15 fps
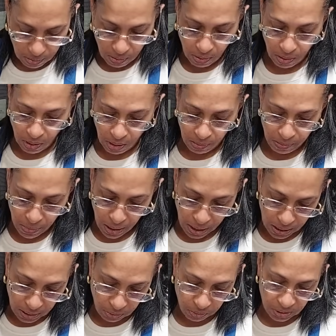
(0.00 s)
all my
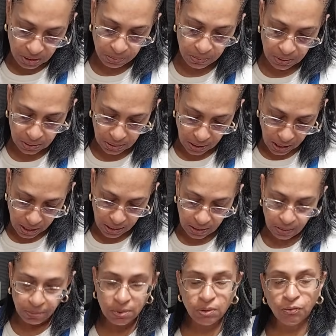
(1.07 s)
Christmas
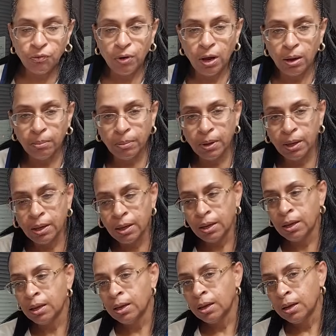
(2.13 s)
items from
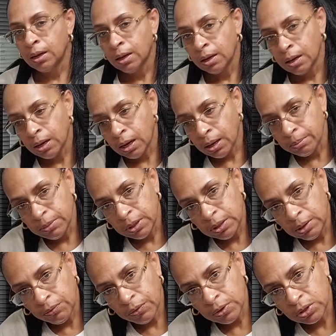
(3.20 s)
the
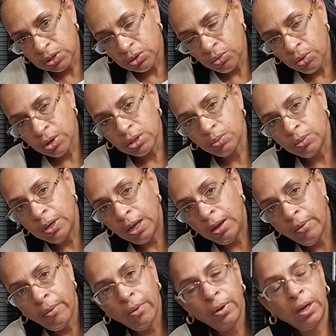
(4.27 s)
different stores when they
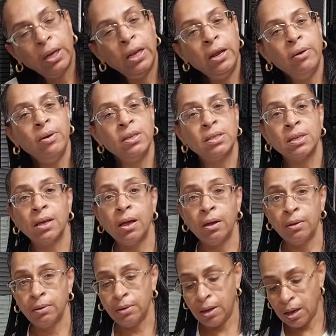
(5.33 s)
go on clearance,
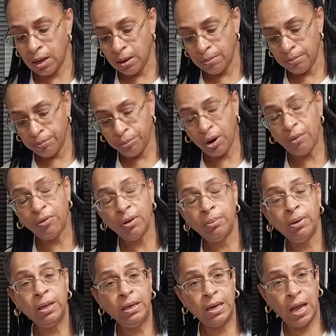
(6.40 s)

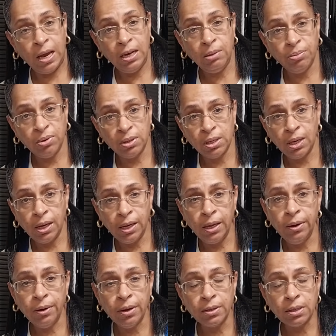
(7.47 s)
preferably 90%
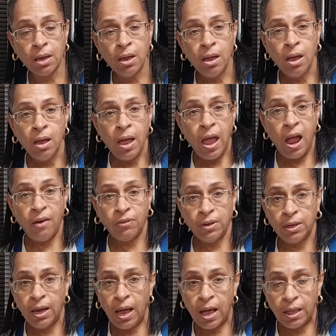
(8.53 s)
clearance after
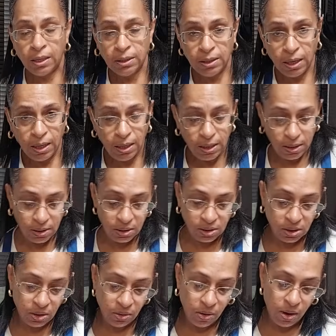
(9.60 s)
the holiday.
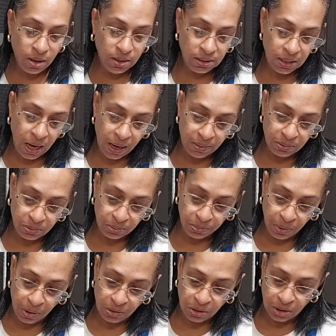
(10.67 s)
So all these items were
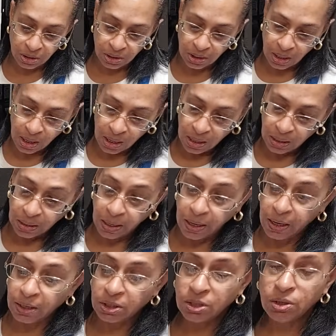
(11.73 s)
purchased
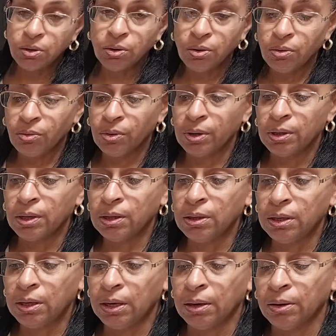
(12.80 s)
last year or another
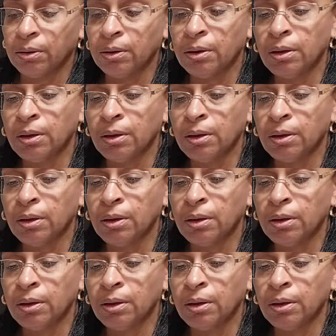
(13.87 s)
year.